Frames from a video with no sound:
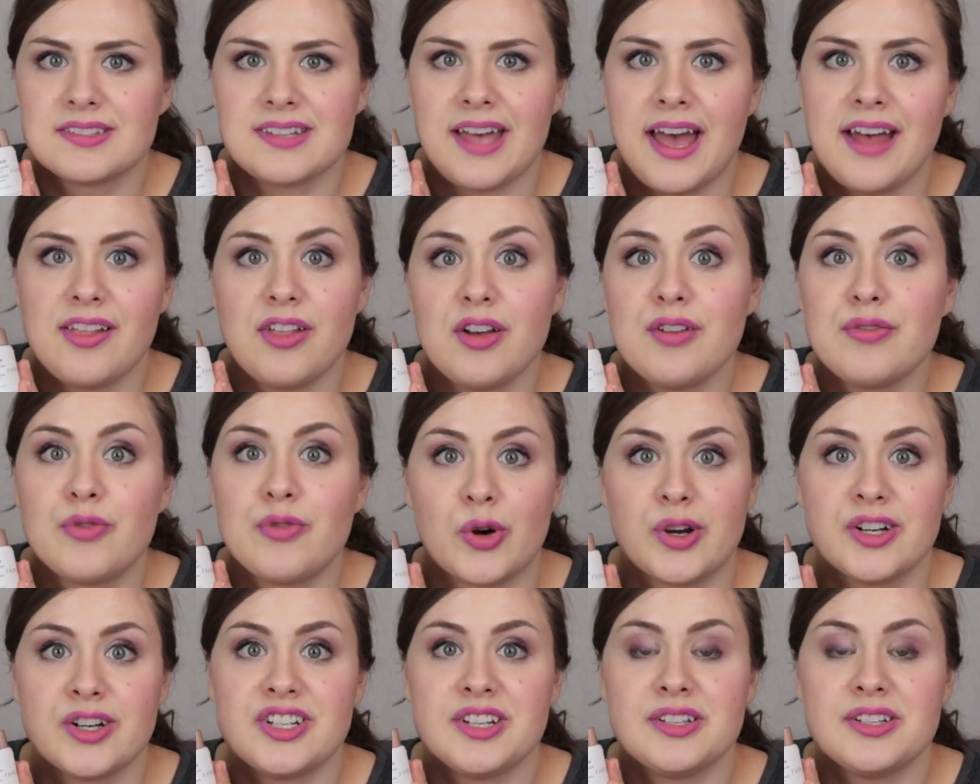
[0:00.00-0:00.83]
I look
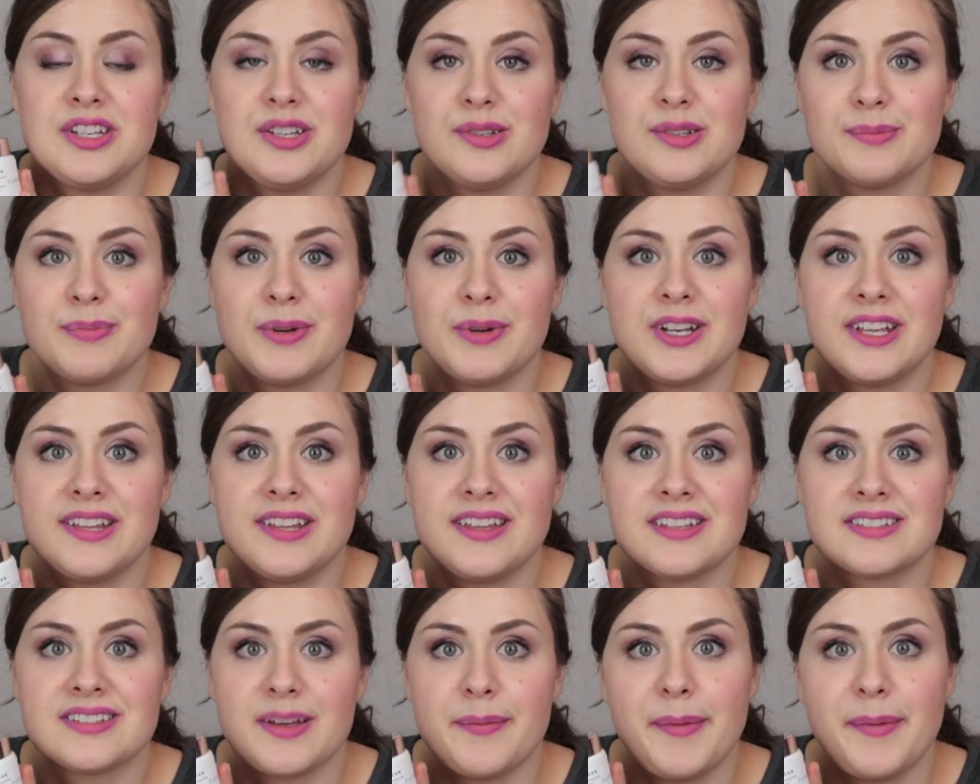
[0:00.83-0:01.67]
forward to putting
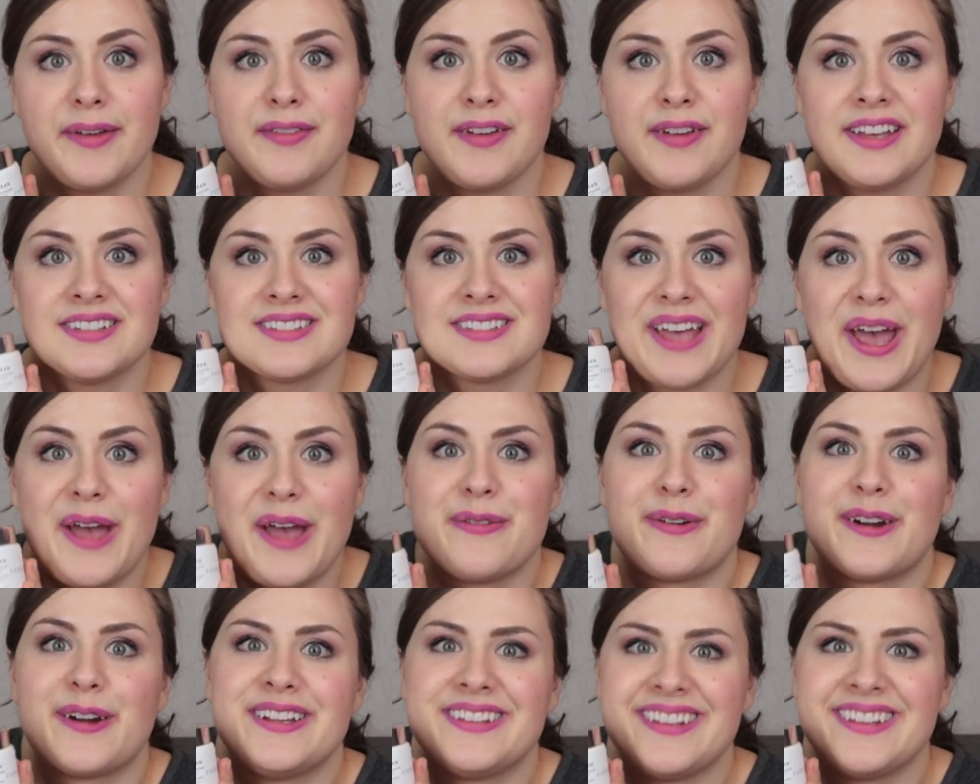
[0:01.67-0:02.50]
this on my face
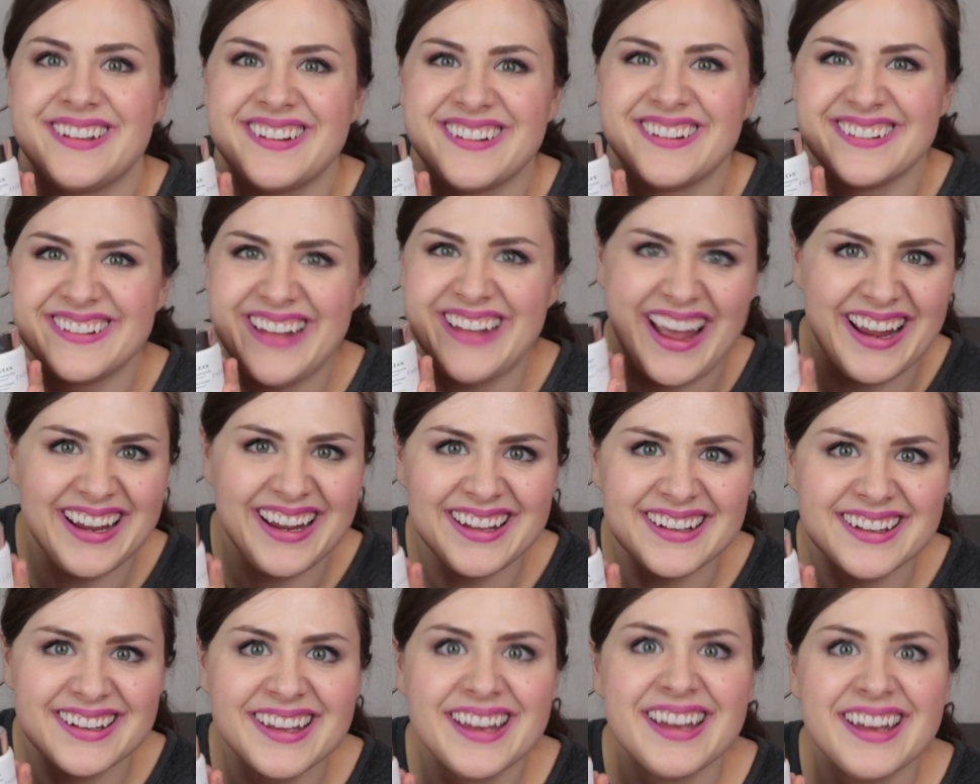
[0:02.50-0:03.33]
every single
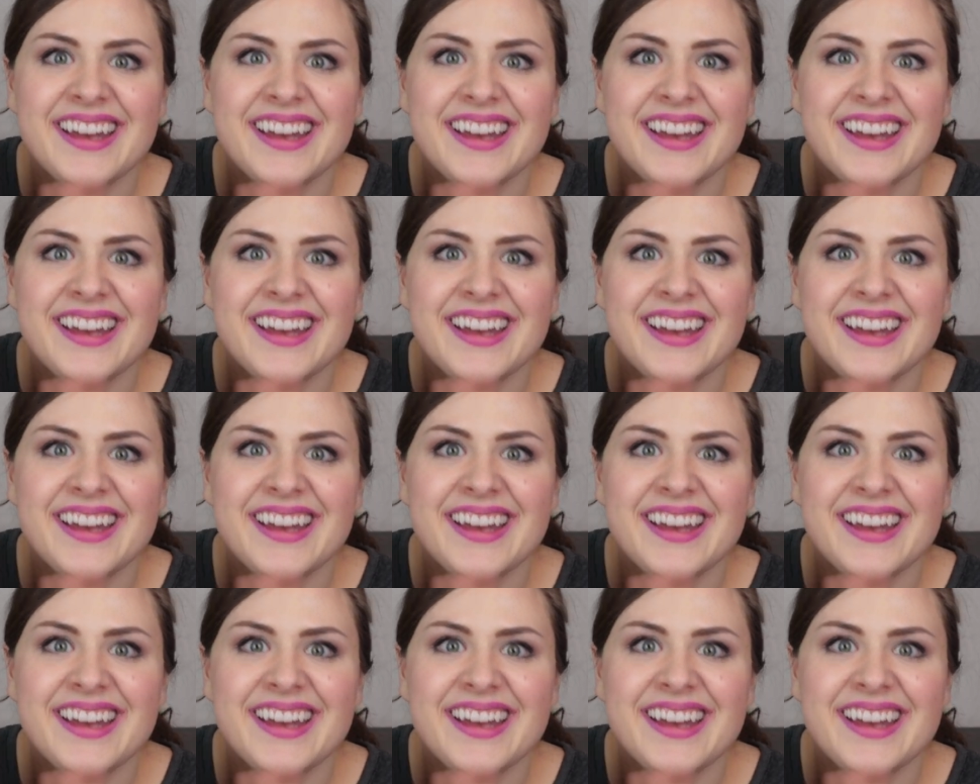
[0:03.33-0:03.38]
night.